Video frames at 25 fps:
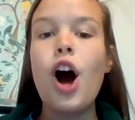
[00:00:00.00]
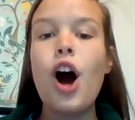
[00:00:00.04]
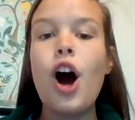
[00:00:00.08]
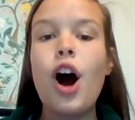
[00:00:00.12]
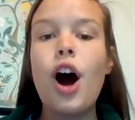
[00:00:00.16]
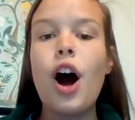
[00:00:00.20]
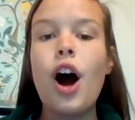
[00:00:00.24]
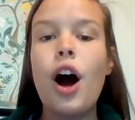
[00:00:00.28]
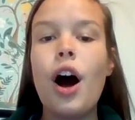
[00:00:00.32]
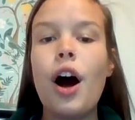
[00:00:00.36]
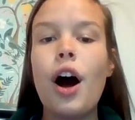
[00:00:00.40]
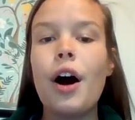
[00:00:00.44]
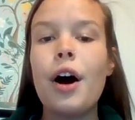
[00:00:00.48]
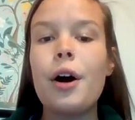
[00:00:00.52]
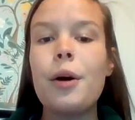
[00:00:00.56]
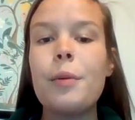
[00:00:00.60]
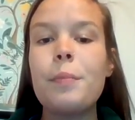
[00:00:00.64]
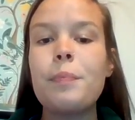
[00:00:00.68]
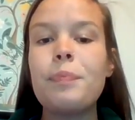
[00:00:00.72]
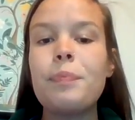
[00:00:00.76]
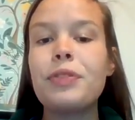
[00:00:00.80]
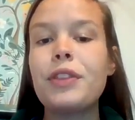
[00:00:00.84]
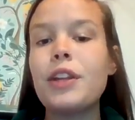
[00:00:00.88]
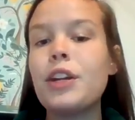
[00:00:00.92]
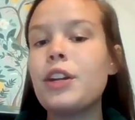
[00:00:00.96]

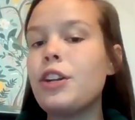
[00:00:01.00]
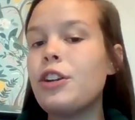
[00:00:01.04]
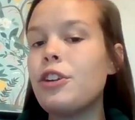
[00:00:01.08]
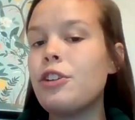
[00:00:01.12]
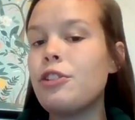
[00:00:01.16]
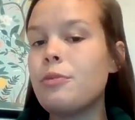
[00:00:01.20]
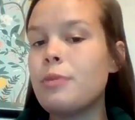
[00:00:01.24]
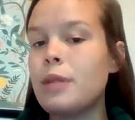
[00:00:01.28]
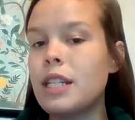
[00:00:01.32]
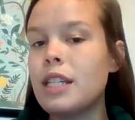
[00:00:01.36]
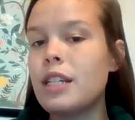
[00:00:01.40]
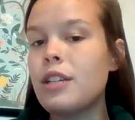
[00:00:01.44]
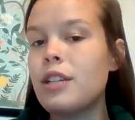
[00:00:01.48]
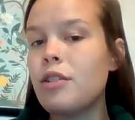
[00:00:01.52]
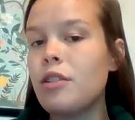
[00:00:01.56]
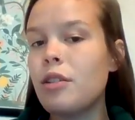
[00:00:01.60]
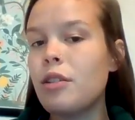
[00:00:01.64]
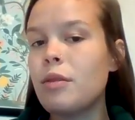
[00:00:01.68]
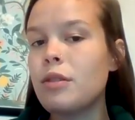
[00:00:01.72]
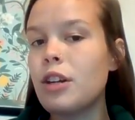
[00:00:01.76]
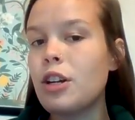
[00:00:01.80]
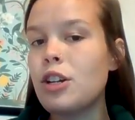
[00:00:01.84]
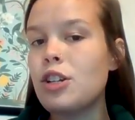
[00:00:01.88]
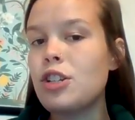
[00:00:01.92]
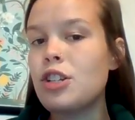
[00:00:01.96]
the new material
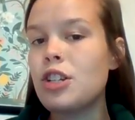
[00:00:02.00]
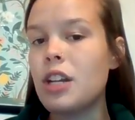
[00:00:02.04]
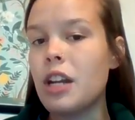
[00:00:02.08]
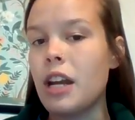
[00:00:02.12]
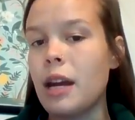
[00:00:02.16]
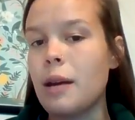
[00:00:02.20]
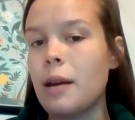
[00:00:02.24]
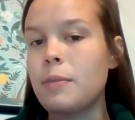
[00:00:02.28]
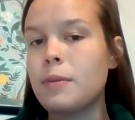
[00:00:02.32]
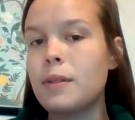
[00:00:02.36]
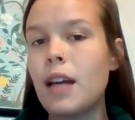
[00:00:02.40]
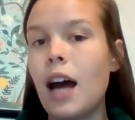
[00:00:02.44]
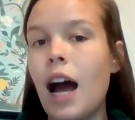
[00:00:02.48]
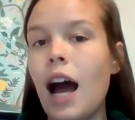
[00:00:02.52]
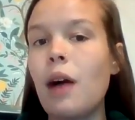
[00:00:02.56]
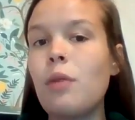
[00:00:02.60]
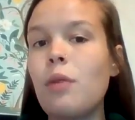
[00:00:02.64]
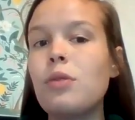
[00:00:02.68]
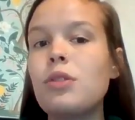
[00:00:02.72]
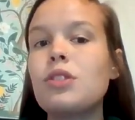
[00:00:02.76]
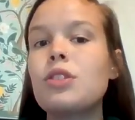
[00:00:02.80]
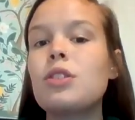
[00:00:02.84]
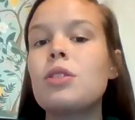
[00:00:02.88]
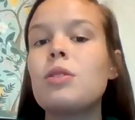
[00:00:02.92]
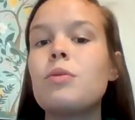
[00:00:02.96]
with our shapes, I
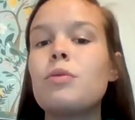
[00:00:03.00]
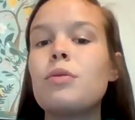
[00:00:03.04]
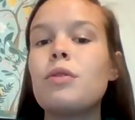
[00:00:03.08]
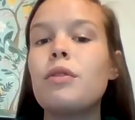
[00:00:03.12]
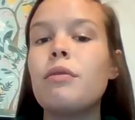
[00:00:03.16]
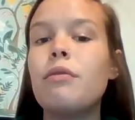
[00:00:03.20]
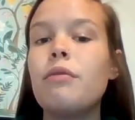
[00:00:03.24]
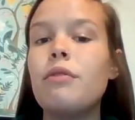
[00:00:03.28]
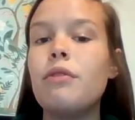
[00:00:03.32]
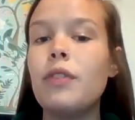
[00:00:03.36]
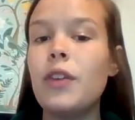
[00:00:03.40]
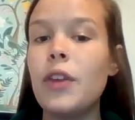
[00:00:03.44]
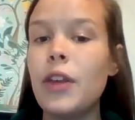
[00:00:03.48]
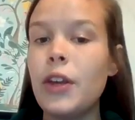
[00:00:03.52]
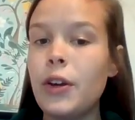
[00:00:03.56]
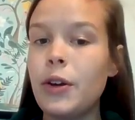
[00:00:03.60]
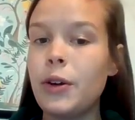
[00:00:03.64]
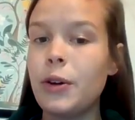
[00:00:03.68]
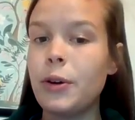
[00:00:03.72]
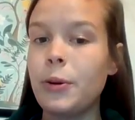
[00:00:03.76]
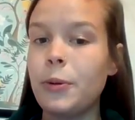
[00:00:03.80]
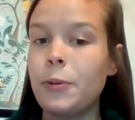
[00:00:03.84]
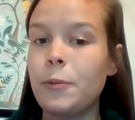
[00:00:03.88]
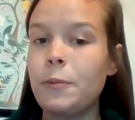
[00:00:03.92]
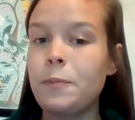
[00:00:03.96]
want to
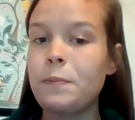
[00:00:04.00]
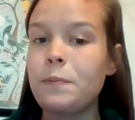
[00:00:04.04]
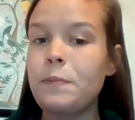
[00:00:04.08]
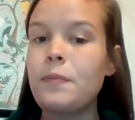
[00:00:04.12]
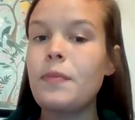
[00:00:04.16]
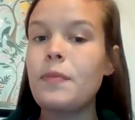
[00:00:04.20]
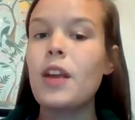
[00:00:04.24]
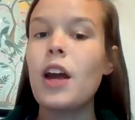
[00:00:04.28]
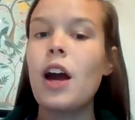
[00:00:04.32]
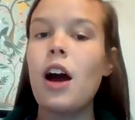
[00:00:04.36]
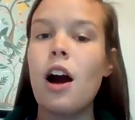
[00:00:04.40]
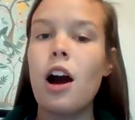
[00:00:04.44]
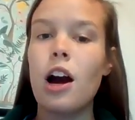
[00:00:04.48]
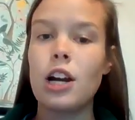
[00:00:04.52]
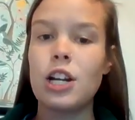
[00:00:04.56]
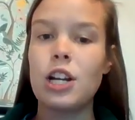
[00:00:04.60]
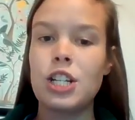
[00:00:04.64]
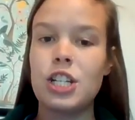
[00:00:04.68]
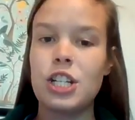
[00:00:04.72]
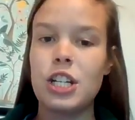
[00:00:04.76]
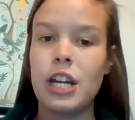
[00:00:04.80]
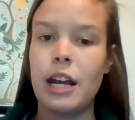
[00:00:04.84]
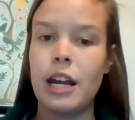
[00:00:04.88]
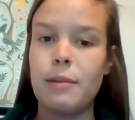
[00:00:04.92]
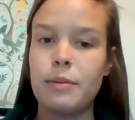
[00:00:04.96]
review our
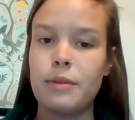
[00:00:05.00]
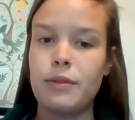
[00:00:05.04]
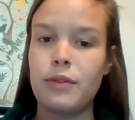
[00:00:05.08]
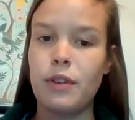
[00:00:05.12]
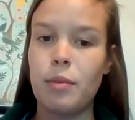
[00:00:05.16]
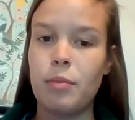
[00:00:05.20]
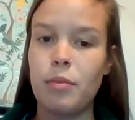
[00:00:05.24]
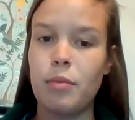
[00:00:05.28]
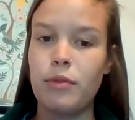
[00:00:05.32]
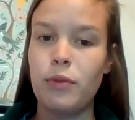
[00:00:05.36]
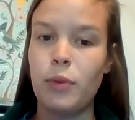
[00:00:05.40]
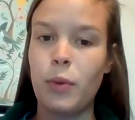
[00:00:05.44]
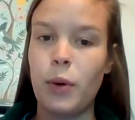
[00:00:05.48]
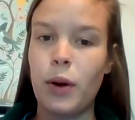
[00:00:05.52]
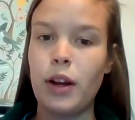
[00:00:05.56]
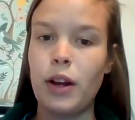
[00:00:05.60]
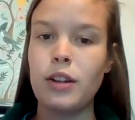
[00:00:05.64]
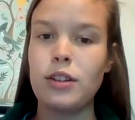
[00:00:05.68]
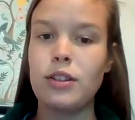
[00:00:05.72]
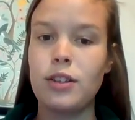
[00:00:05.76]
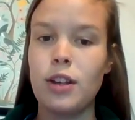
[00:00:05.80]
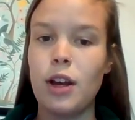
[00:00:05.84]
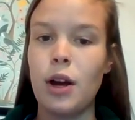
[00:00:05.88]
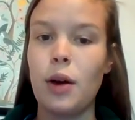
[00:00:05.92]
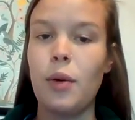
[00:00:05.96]
shapes from before.
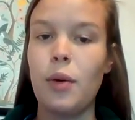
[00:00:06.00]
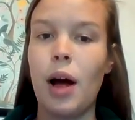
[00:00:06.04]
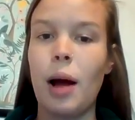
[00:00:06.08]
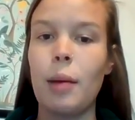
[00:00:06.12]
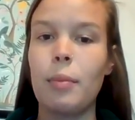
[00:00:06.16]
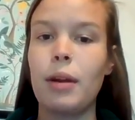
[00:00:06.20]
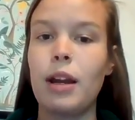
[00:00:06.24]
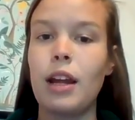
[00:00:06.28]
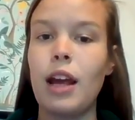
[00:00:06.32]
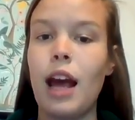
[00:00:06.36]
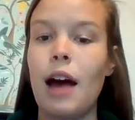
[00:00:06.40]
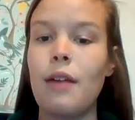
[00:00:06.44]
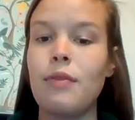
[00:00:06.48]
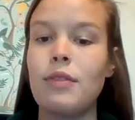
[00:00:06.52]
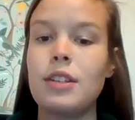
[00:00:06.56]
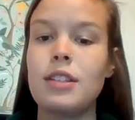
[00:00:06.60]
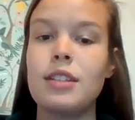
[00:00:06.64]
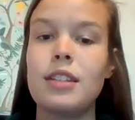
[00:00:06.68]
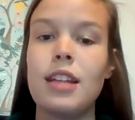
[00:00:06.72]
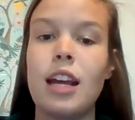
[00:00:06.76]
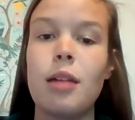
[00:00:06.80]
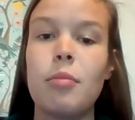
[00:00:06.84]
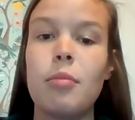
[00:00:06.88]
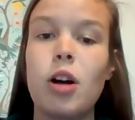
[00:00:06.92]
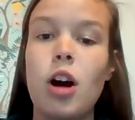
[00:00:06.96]
So I'm going to have the
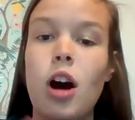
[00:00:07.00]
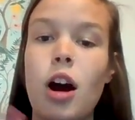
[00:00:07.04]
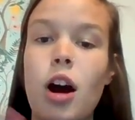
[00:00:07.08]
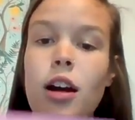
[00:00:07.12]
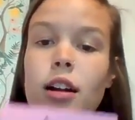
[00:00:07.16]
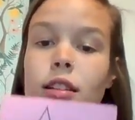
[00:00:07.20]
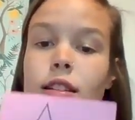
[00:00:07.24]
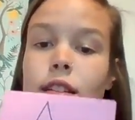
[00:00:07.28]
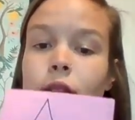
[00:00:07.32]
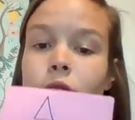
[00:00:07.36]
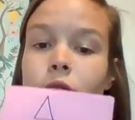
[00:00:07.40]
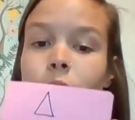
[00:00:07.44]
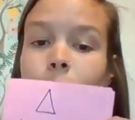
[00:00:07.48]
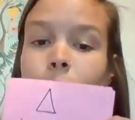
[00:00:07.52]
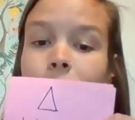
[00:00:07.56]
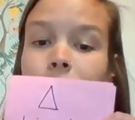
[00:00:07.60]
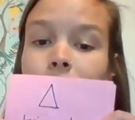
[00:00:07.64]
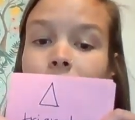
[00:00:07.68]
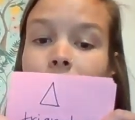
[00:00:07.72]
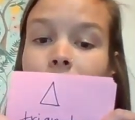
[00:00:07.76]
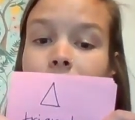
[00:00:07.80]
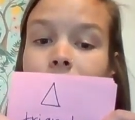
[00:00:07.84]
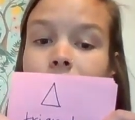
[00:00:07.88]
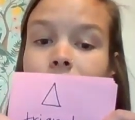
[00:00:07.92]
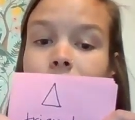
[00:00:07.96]
same cards that we made
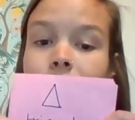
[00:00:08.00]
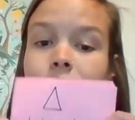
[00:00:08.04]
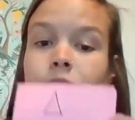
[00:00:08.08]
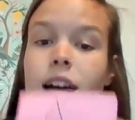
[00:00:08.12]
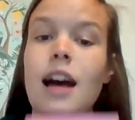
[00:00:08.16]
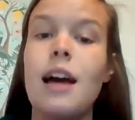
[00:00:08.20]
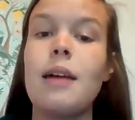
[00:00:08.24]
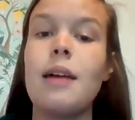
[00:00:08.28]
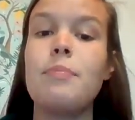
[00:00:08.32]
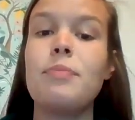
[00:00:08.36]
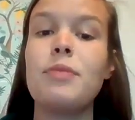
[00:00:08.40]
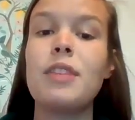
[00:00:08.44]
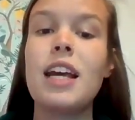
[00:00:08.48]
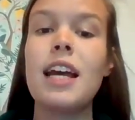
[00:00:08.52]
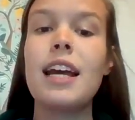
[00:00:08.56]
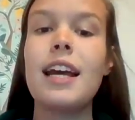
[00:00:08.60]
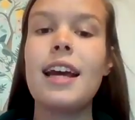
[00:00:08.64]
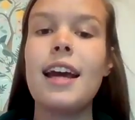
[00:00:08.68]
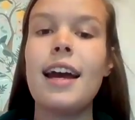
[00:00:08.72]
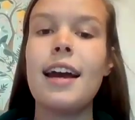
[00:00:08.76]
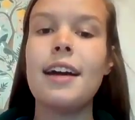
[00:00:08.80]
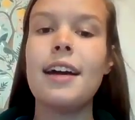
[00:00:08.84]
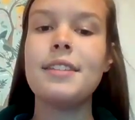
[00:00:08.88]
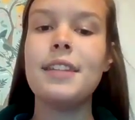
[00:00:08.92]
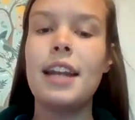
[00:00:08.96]
last time
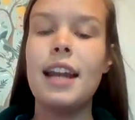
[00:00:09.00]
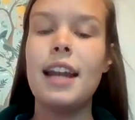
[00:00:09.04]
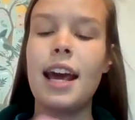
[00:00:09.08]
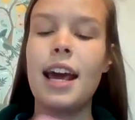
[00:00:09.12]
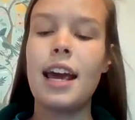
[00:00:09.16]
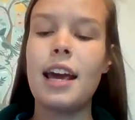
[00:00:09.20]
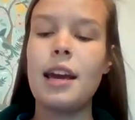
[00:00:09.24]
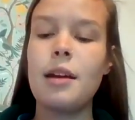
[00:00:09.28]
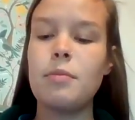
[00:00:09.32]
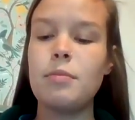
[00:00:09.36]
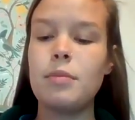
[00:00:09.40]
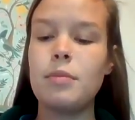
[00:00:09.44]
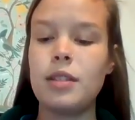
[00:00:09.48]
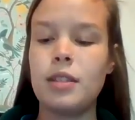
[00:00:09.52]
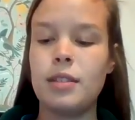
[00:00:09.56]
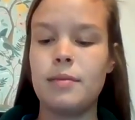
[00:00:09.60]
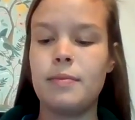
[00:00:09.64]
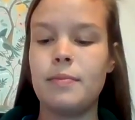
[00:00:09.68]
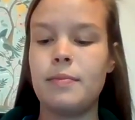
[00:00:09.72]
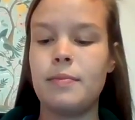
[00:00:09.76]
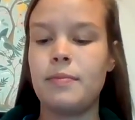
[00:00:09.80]
and the names,